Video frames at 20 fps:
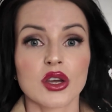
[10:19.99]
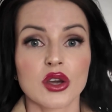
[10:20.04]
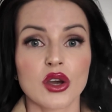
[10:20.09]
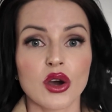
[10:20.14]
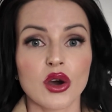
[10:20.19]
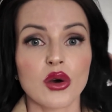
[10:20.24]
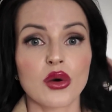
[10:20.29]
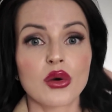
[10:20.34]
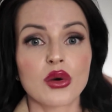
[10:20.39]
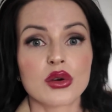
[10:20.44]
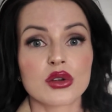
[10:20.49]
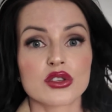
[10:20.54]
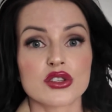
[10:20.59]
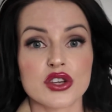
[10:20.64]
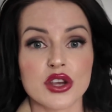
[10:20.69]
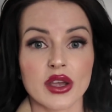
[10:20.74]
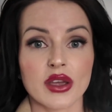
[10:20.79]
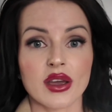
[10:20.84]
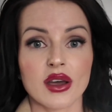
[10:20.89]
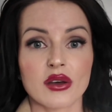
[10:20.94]
go
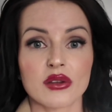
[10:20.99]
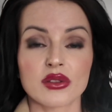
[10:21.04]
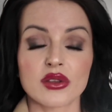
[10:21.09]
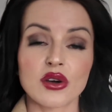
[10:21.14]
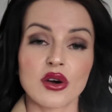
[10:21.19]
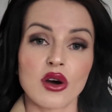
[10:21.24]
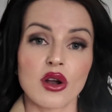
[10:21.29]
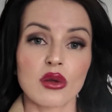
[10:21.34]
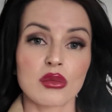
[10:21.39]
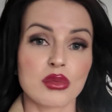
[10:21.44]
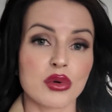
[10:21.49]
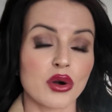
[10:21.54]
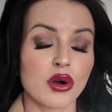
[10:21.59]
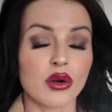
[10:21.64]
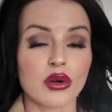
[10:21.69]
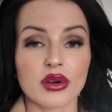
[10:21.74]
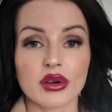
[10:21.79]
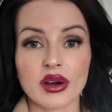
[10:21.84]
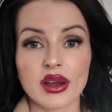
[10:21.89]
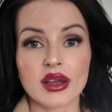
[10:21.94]
check out the whole
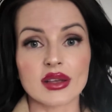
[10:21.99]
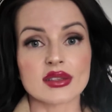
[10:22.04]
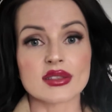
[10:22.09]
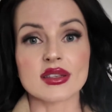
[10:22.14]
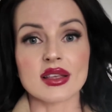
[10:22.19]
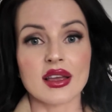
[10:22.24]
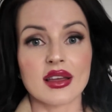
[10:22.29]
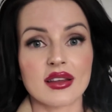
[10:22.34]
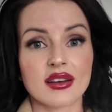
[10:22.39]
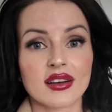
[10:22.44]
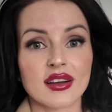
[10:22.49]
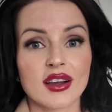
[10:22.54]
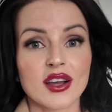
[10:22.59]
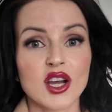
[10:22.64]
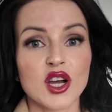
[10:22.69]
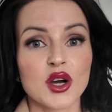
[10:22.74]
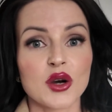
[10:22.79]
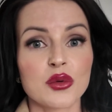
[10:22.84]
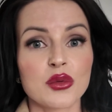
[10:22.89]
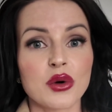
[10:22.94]
progress and
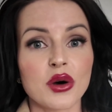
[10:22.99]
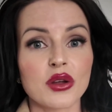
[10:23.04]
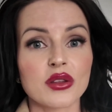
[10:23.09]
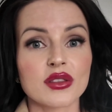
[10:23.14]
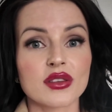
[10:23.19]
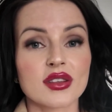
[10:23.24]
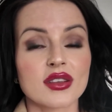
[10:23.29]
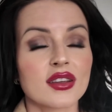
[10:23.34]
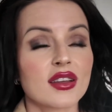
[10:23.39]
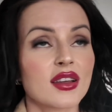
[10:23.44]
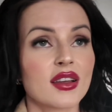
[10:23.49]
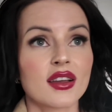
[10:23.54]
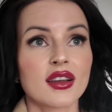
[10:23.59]
what